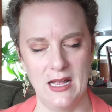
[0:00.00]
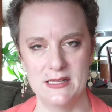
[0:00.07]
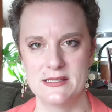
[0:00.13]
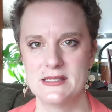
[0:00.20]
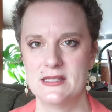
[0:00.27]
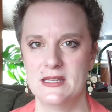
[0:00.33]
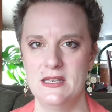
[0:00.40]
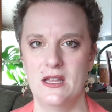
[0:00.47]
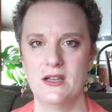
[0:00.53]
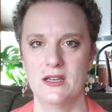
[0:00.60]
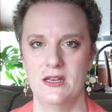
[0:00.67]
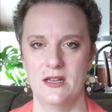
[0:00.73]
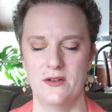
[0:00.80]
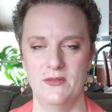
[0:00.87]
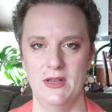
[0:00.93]
that's the
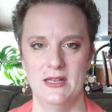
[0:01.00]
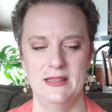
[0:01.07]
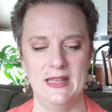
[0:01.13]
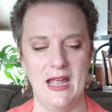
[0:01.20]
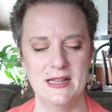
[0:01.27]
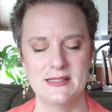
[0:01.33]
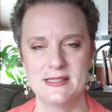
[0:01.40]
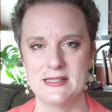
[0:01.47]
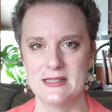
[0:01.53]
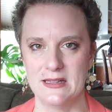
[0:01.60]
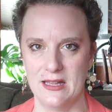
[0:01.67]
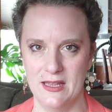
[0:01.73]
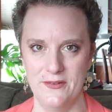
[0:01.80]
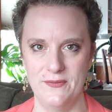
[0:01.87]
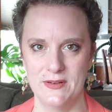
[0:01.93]
nugget of it. That's
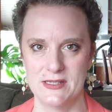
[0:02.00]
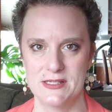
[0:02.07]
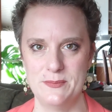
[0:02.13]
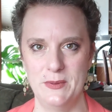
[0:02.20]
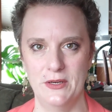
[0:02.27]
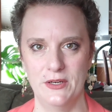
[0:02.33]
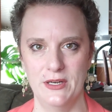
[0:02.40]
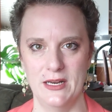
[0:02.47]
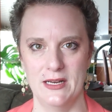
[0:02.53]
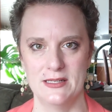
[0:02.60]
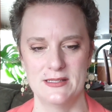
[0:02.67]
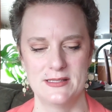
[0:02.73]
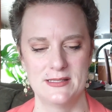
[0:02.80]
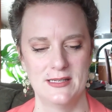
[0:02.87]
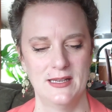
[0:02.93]
life
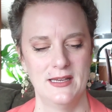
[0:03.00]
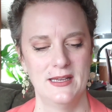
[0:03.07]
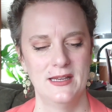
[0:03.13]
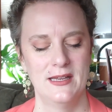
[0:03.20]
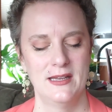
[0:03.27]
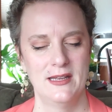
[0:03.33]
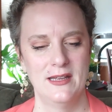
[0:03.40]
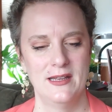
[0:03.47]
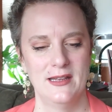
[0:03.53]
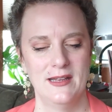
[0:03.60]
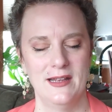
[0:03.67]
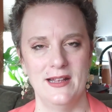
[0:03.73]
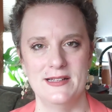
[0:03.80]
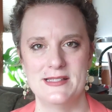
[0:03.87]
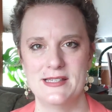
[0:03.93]
experience.
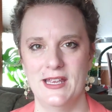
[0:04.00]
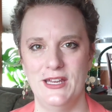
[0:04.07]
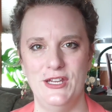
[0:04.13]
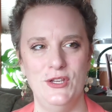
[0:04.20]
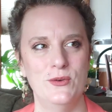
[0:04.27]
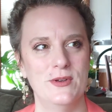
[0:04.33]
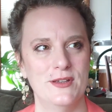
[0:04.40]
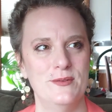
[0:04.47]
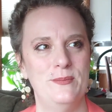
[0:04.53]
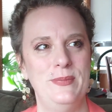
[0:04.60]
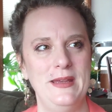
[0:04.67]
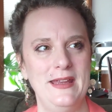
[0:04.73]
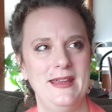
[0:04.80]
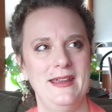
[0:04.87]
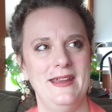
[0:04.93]
It's like you can
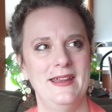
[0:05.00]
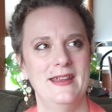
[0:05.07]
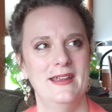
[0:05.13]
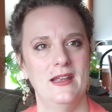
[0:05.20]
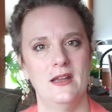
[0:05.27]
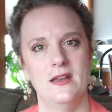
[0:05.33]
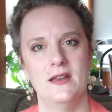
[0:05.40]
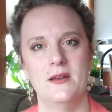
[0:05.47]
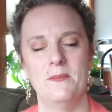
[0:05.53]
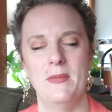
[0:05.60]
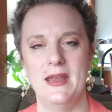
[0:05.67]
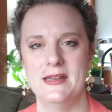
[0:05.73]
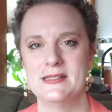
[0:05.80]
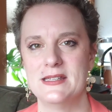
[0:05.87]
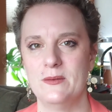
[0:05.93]
be in an
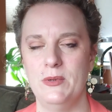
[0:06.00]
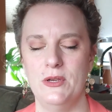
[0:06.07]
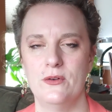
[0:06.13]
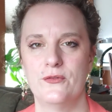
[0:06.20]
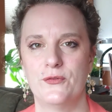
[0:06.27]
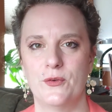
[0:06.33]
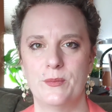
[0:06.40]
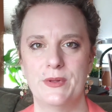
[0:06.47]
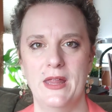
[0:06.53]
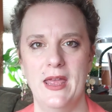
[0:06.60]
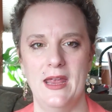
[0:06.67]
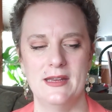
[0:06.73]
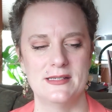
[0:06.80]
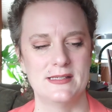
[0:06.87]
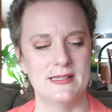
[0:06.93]
amazing, beautiful
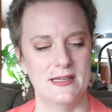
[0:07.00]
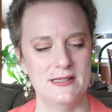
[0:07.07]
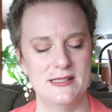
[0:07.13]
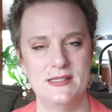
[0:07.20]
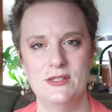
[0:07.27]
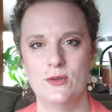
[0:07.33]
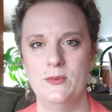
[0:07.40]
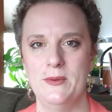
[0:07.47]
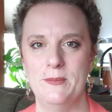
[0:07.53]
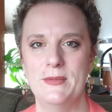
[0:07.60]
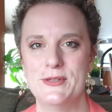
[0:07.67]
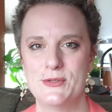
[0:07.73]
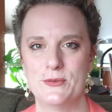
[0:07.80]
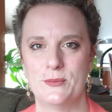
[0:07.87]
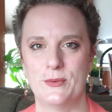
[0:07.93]
place and still be
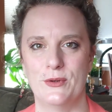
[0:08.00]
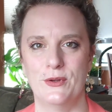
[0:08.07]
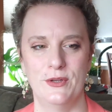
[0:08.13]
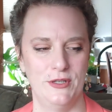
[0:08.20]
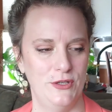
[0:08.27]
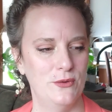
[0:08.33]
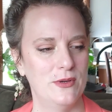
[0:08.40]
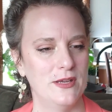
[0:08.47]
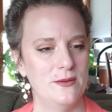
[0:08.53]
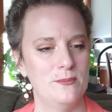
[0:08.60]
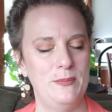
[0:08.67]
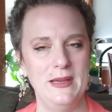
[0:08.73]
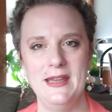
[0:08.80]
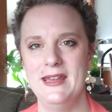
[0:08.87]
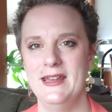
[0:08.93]
miserable. You
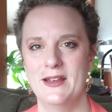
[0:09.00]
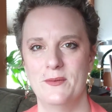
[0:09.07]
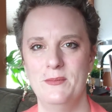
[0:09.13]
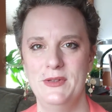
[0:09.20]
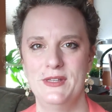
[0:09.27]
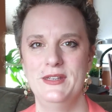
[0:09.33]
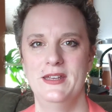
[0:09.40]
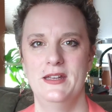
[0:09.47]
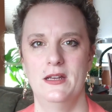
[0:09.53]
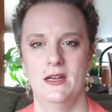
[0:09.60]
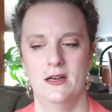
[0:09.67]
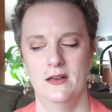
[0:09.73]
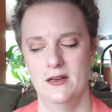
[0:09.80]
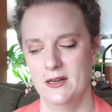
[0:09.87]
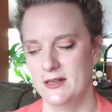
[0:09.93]
can be a
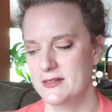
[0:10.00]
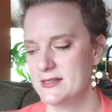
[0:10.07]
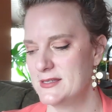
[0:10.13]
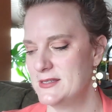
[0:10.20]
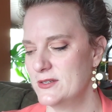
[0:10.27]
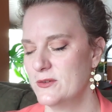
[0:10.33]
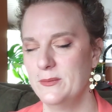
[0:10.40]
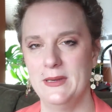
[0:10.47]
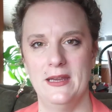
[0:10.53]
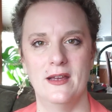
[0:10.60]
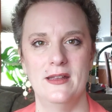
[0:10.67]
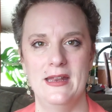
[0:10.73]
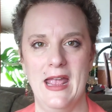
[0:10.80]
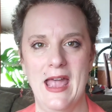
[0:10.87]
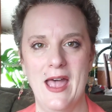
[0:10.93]
millionaire and still be
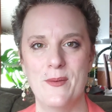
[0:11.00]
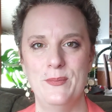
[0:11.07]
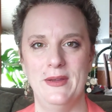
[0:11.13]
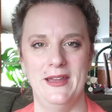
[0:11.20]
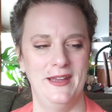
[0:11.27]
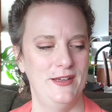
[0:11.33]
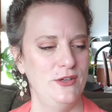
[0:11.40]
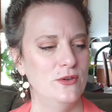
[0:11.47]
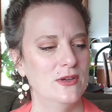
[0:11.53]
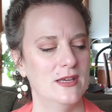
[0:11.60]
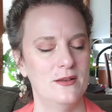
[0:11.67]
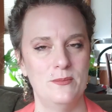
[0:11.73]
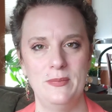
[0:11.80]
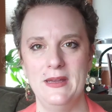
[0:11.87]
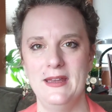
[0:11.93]
unhappy. You
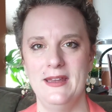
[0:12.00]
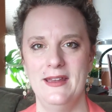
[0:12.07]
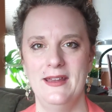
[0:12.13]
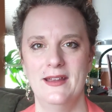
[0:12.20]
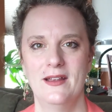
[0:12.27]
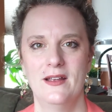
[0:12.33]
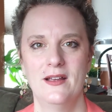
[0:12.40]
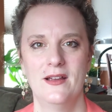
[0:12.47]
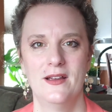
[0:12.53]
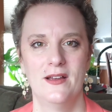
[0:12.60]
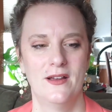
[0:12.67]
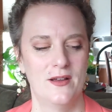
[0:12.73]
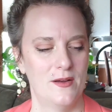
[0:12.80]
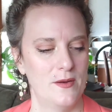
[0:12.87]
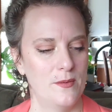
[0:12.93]
can be
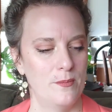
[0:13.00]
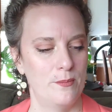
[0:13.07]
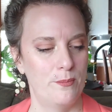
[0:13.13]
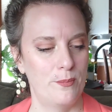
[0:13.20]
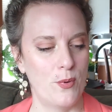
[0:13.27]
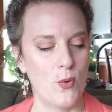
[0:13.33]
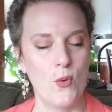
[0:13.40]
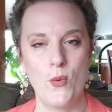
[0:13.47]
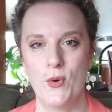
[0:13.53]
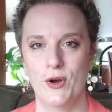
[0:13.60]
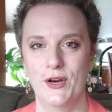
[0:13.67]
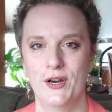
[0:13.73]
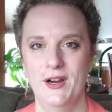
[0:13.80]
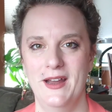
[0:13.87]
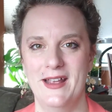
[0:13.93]

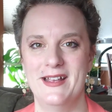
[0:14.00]
poor